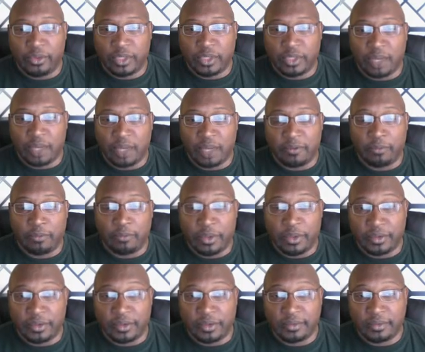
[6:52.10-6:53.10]
other type of
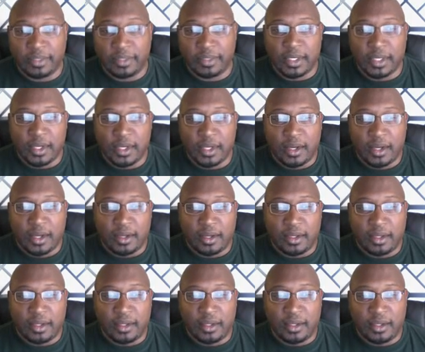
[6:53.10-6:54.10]
brother.
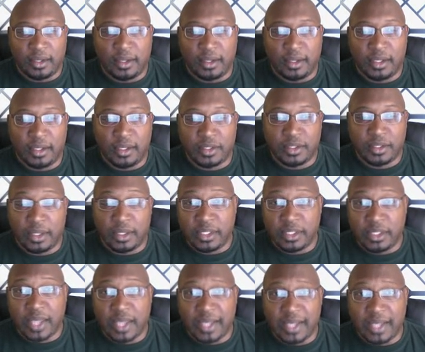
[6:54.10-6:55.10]
It is,
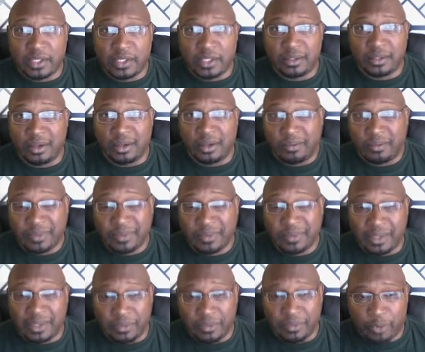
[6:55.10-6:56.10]
and this guy's, you know,
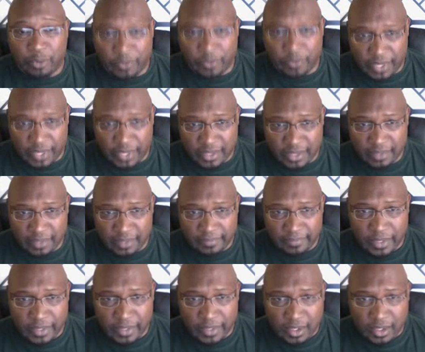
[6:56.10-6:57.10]
living proof of that.
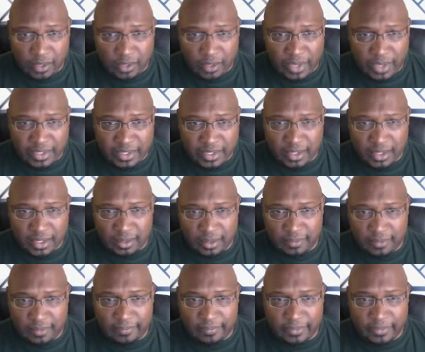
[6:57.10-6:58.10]
He writes,
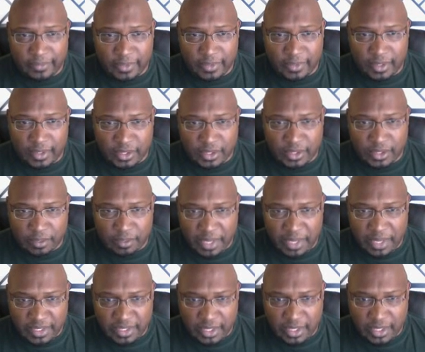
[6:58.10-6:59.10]
It's
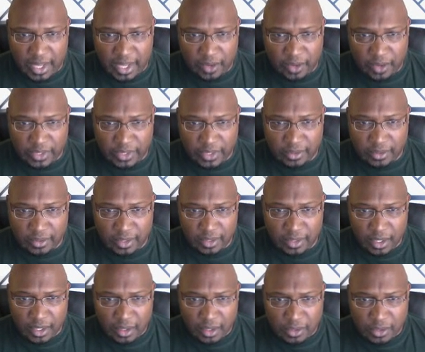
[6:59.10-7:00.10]
amazing how he
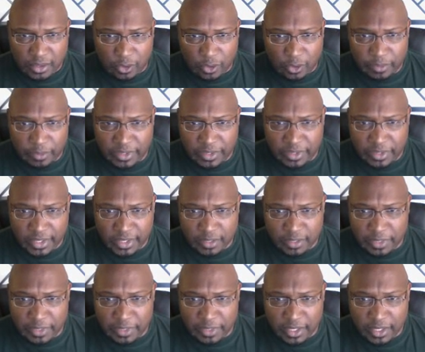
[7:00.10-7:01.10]
told me
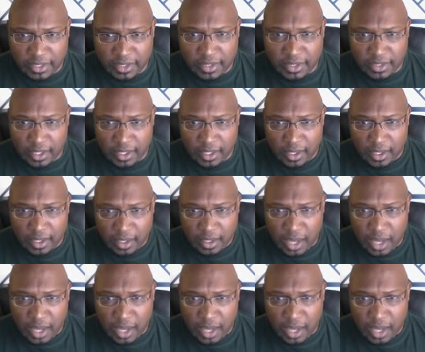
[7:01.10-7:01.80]
this because